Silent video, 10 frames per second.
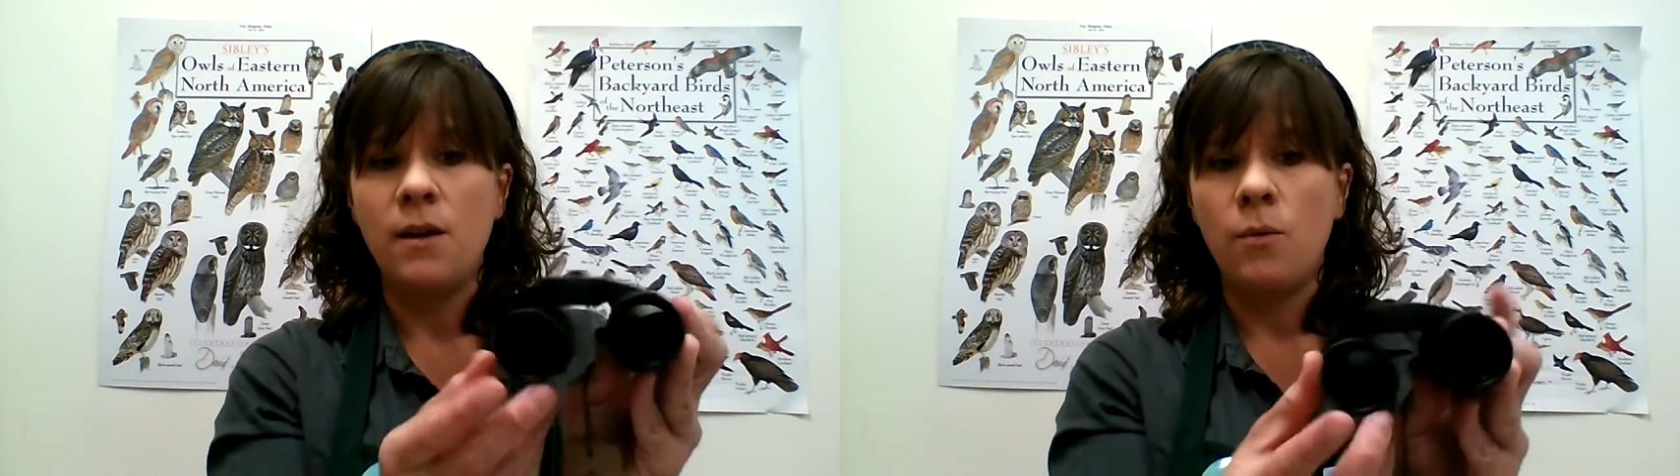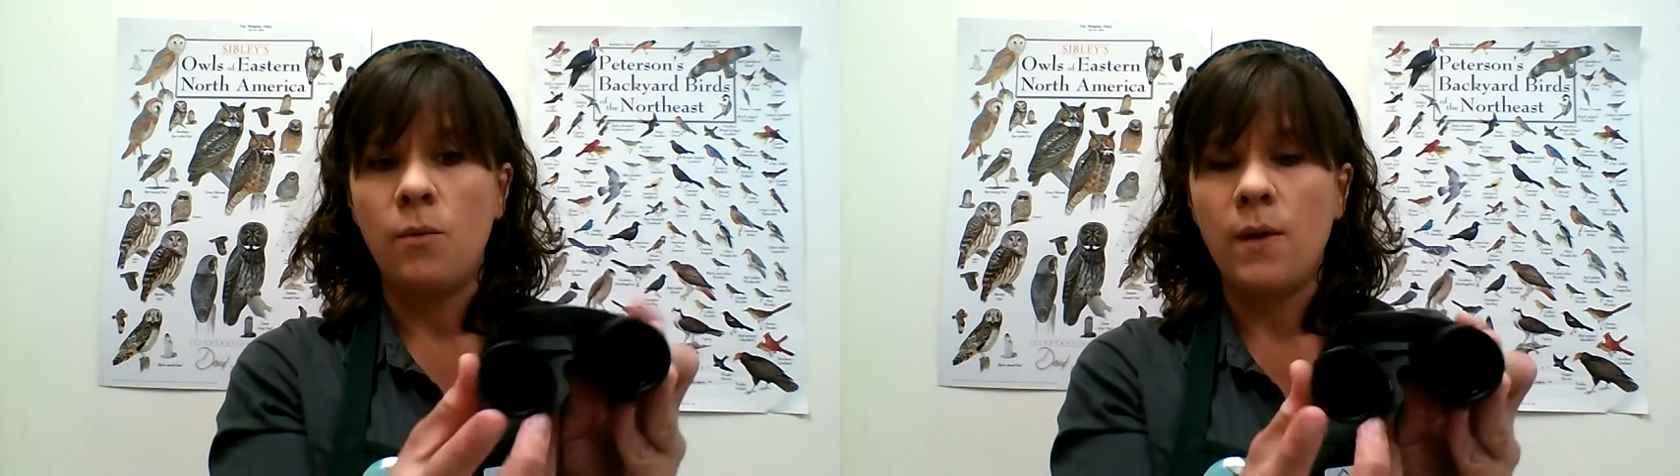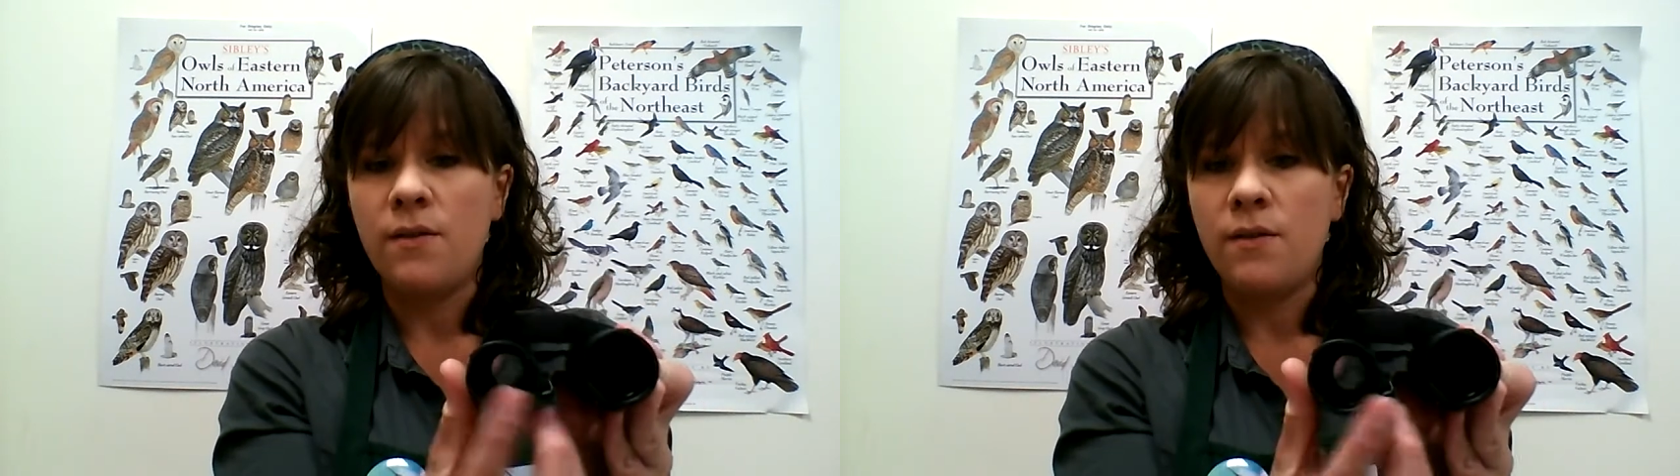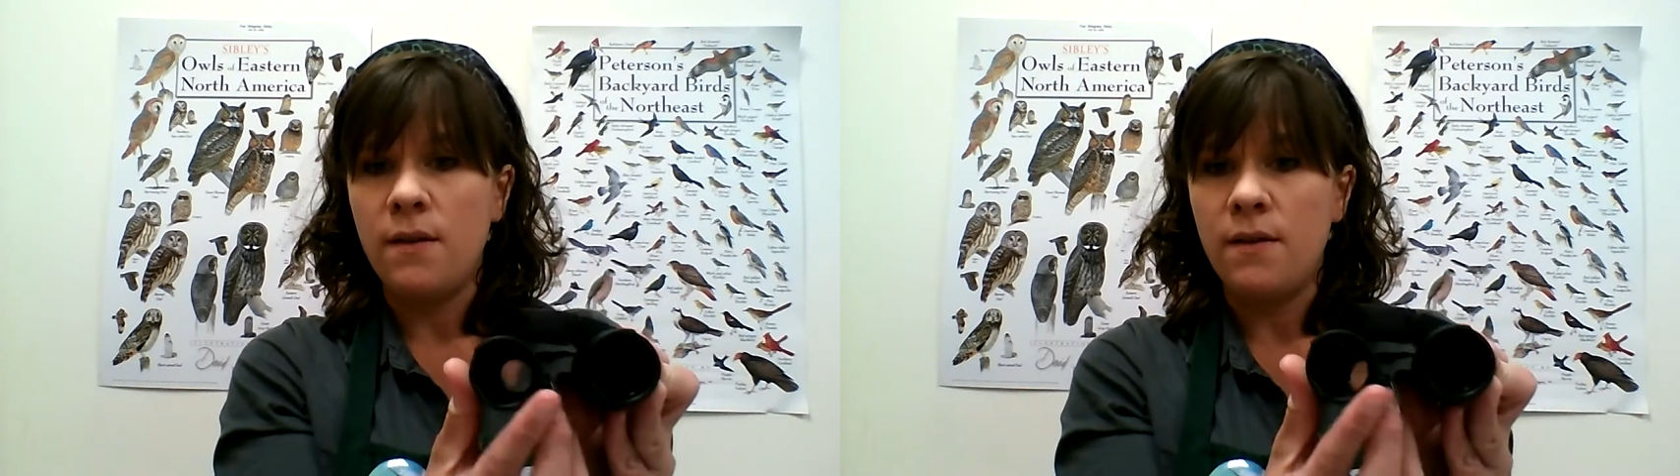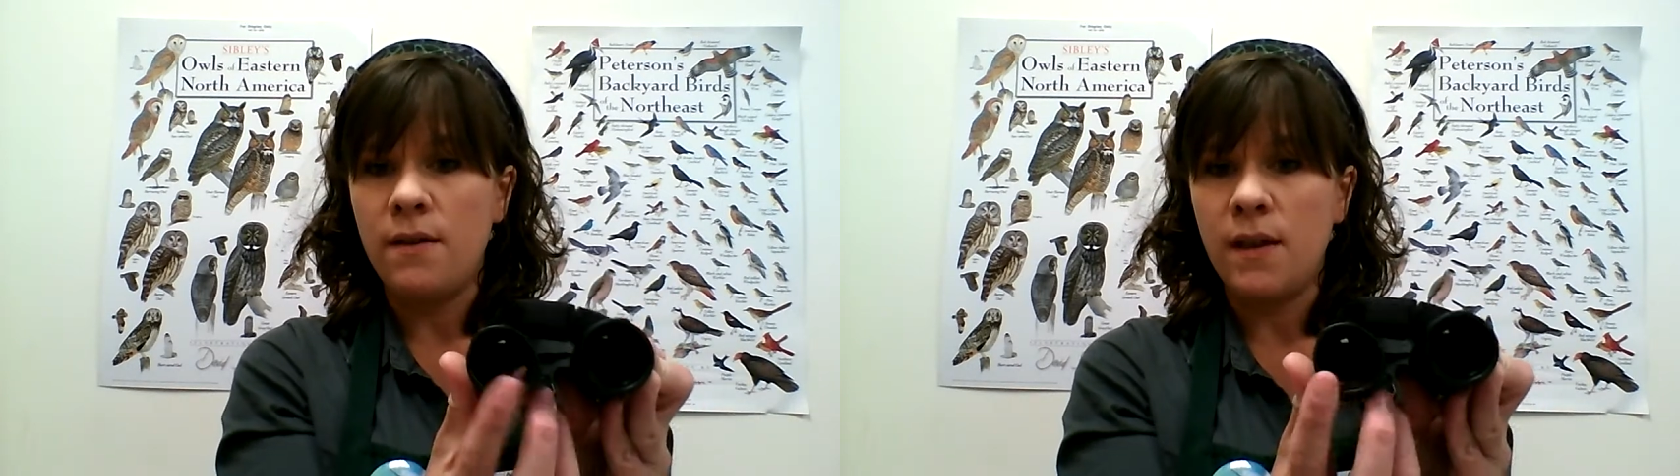with
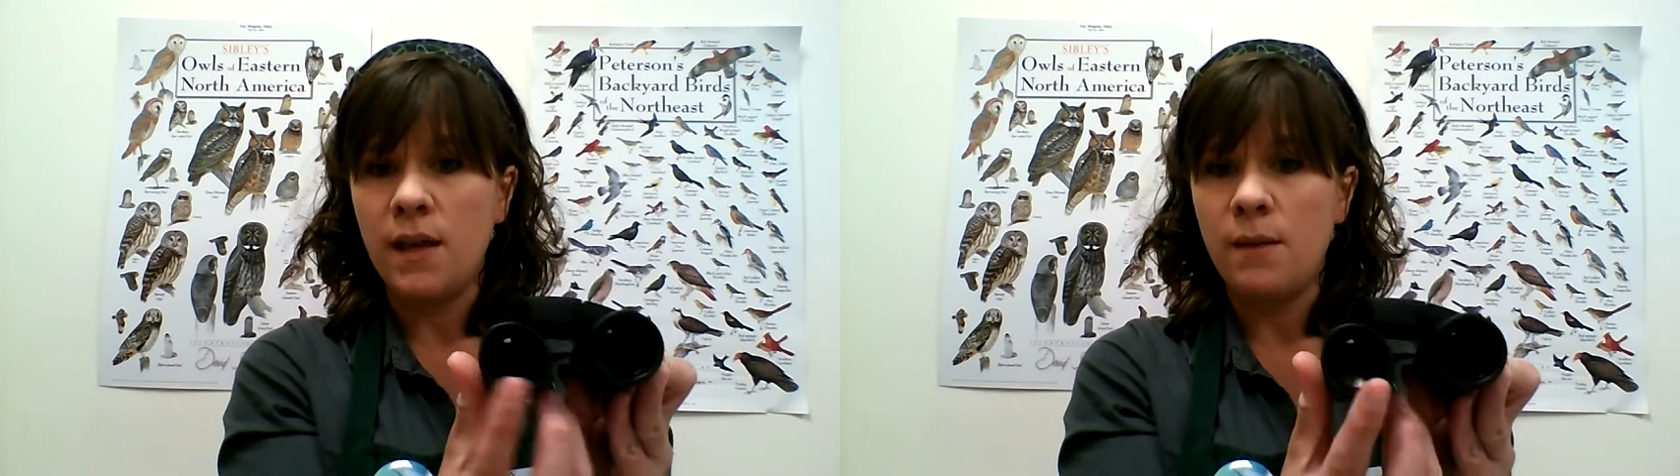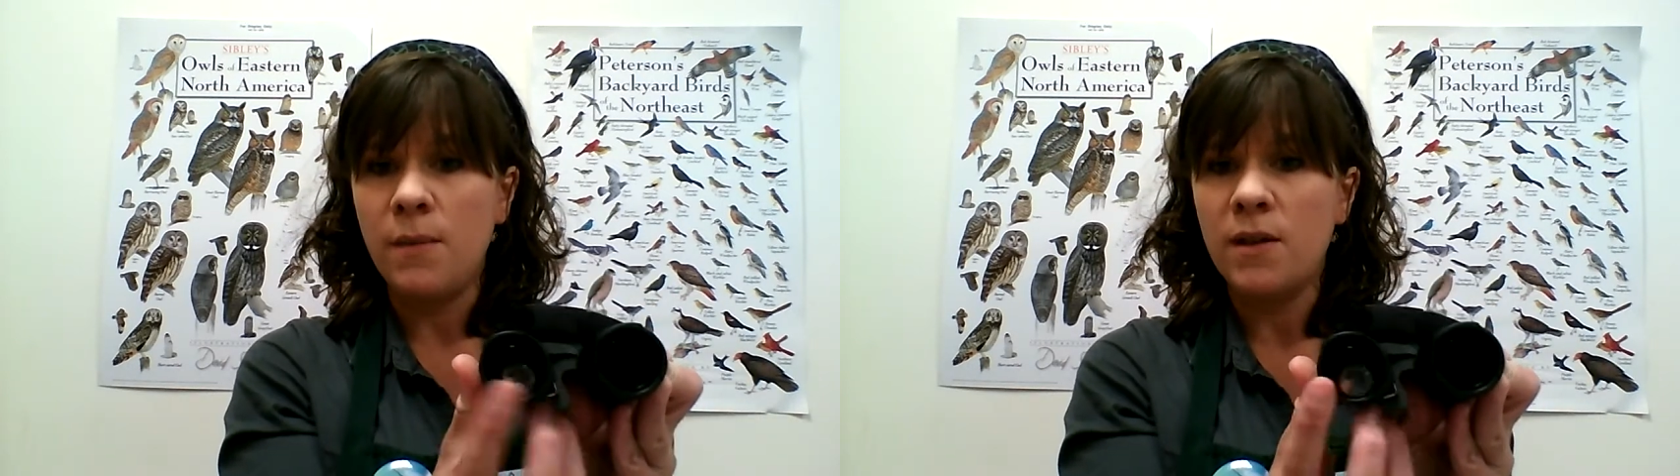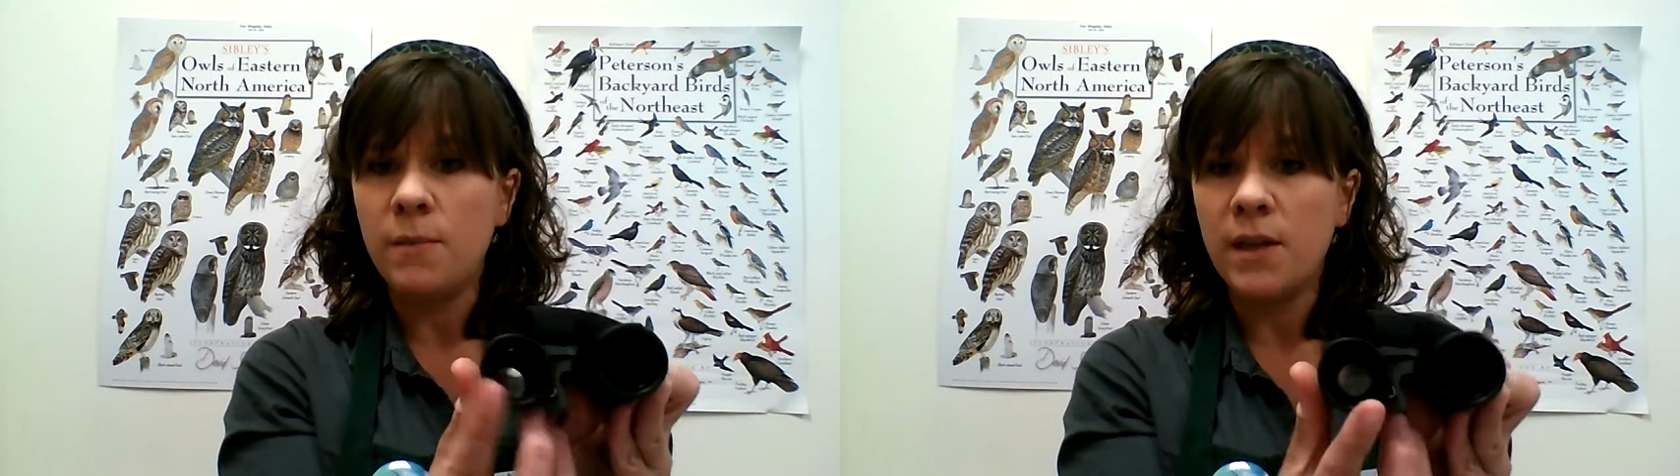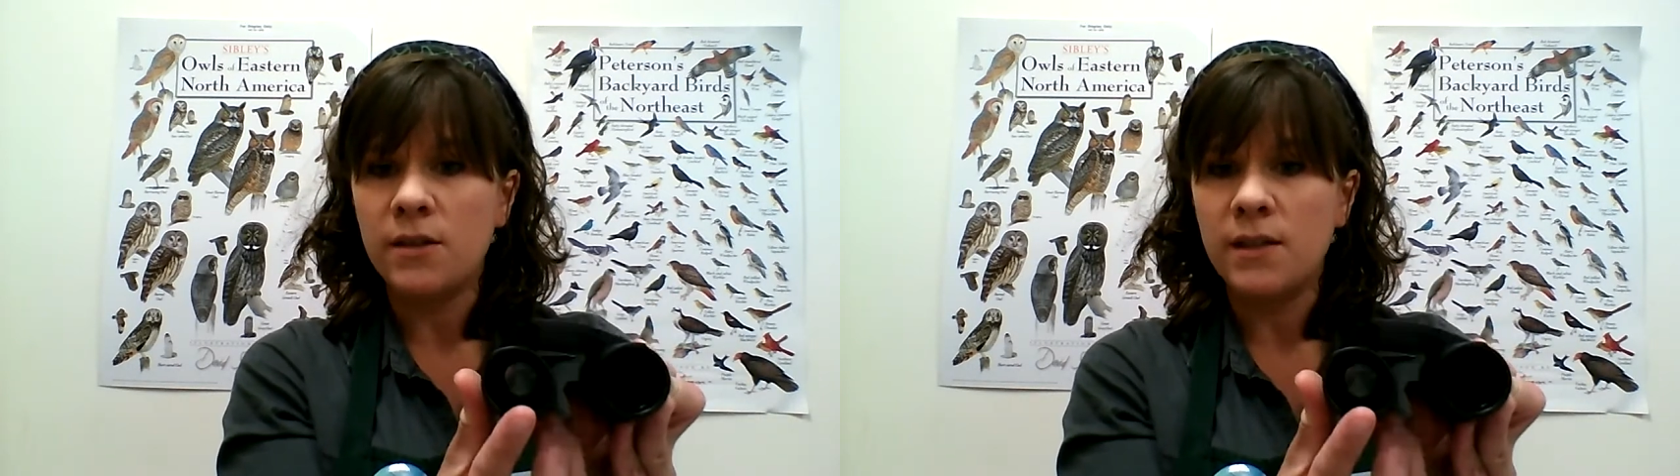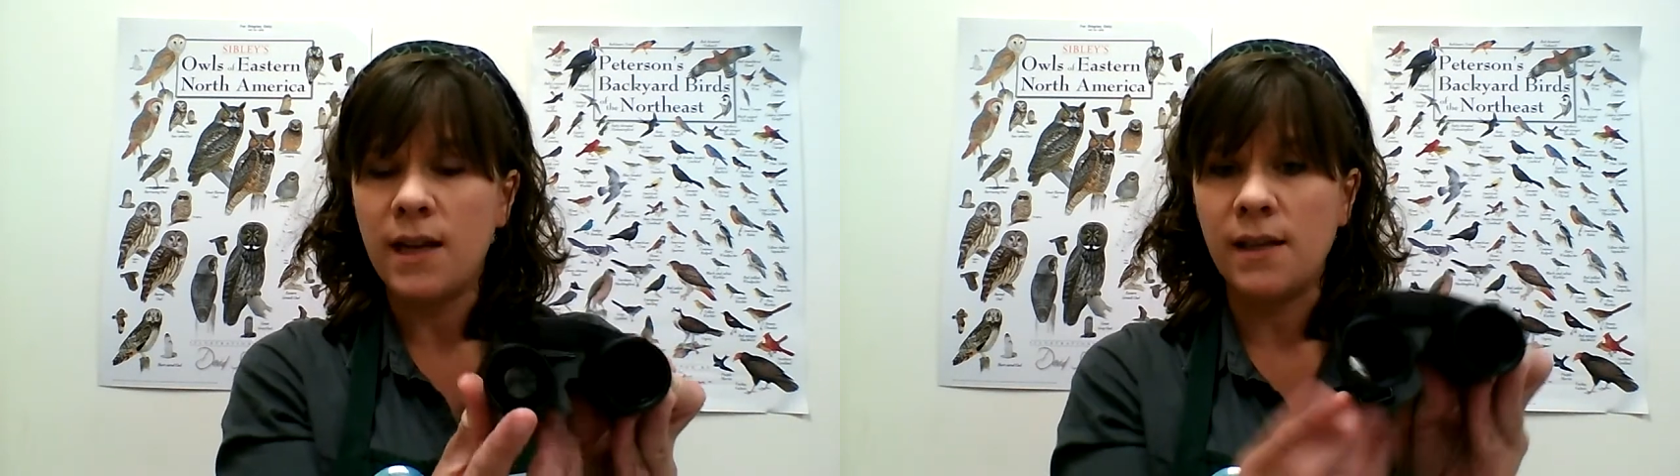the millimeter
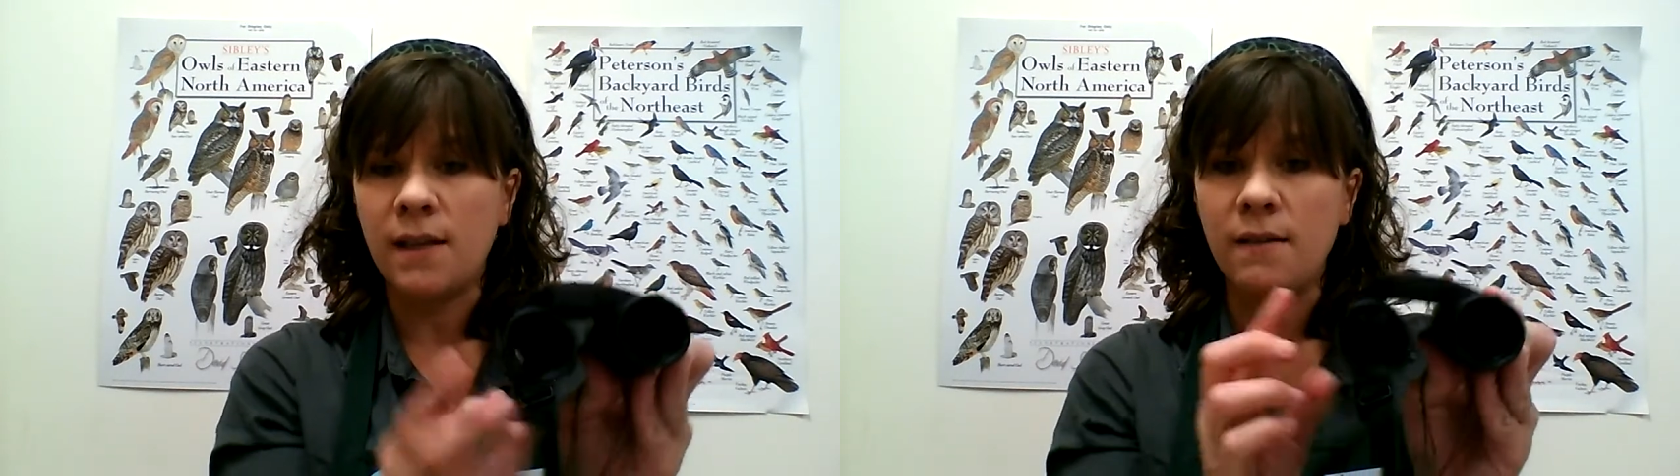size on